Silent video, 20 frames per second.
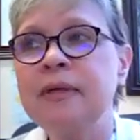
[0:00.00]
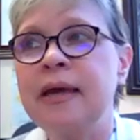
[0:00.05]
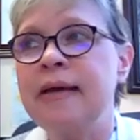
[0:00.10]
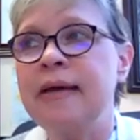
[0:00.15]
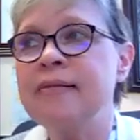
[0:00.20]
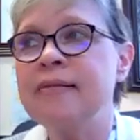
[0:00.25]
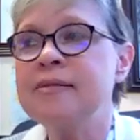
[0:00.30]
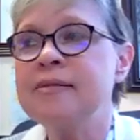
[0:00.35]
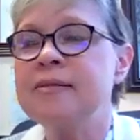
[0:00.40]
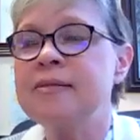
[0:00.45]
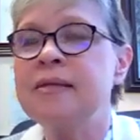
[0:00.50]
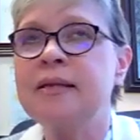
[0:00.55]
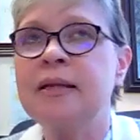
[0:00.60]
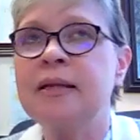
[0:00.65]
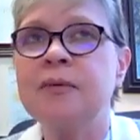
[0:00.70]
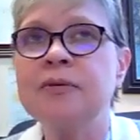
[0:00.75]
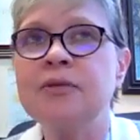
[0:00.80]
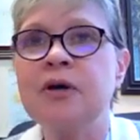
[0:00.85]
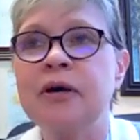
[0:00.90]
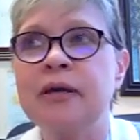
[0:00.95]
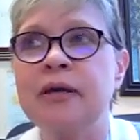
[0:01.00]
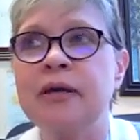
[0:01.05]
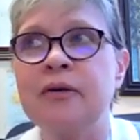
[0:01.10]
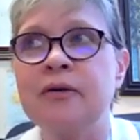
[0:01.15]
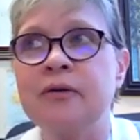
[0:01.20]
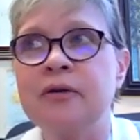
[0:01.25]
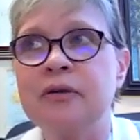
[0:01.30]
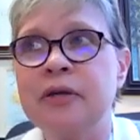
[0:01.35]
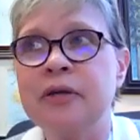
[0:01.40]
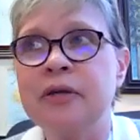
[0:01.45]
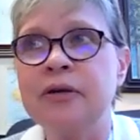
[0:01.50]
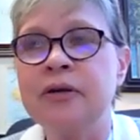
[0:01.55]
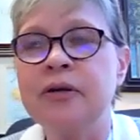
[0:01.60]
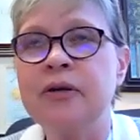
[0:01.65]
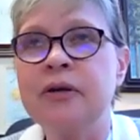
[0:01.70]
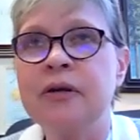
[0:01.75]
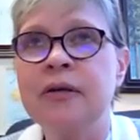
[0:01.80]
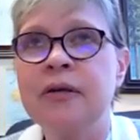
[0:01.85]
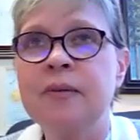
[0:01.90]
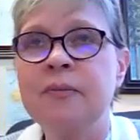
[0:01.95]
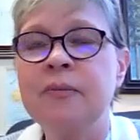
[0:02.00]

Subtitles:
Allison and I were talking earlier